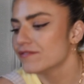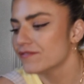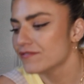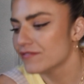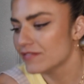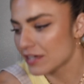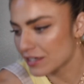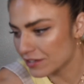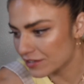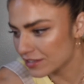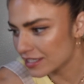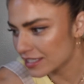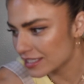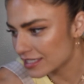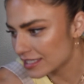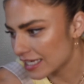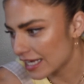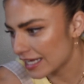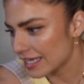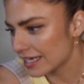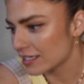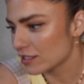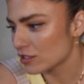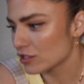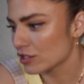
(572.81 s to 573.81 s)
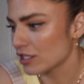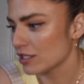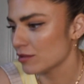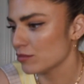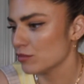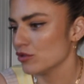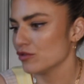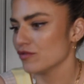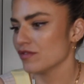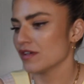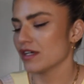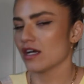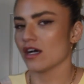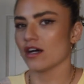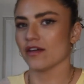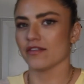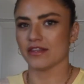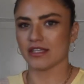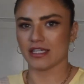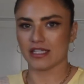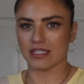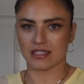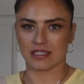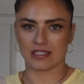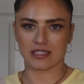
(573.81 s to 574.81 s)
very excited to keep moving on
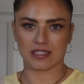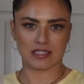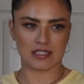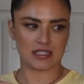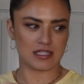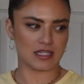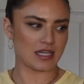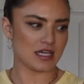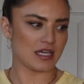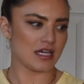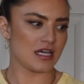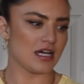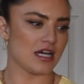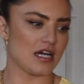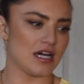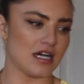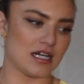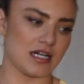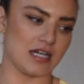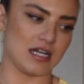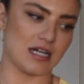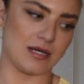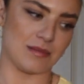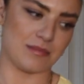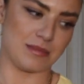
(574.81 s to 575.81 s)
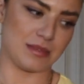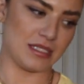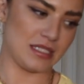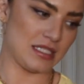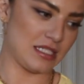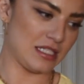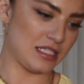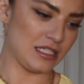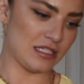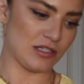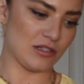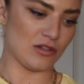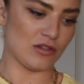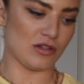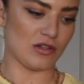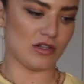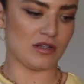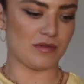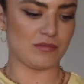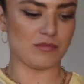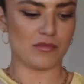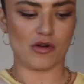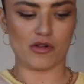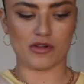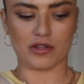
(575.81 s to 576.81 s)
this. Still
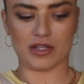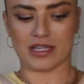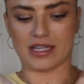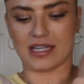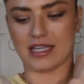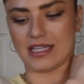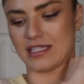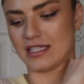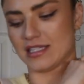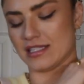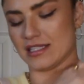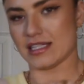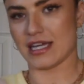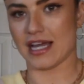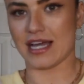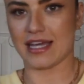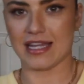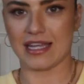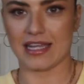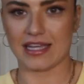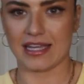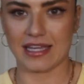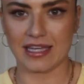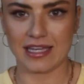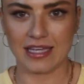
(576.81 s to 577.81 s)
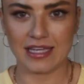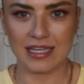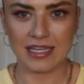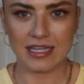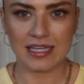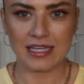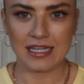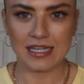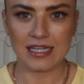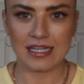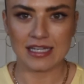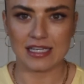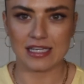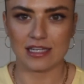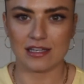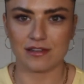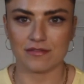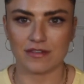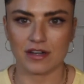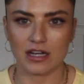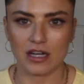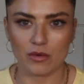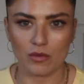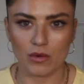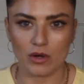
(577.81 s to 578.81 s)
mulling and deciding
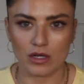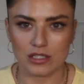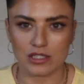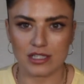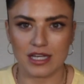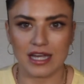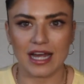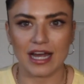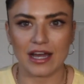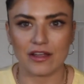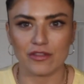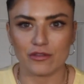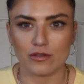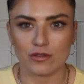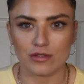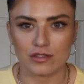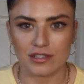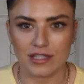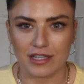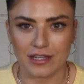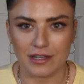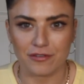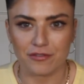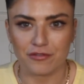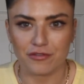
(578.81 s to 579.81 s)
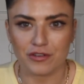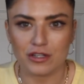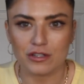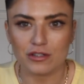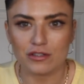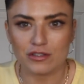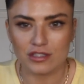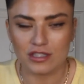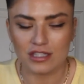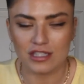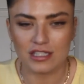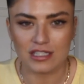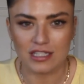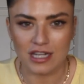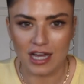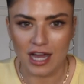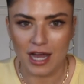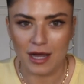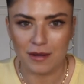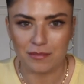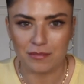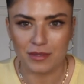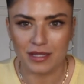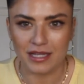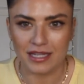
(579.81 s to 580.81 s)
if I want to add those like frills at the
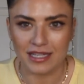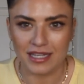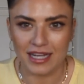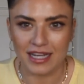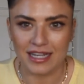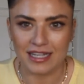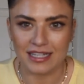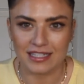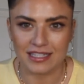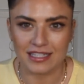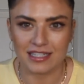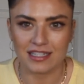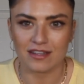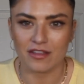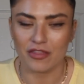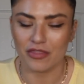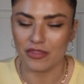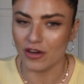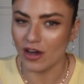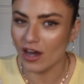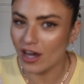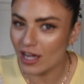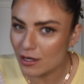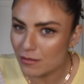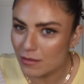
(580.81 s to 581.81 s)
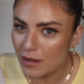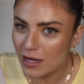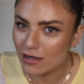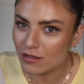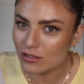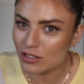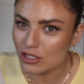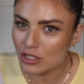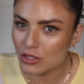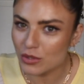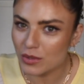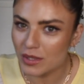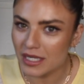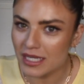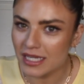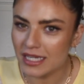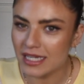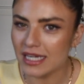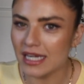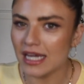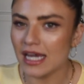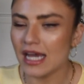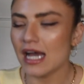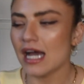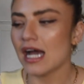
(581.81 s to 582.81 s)
top like I had thought about doing.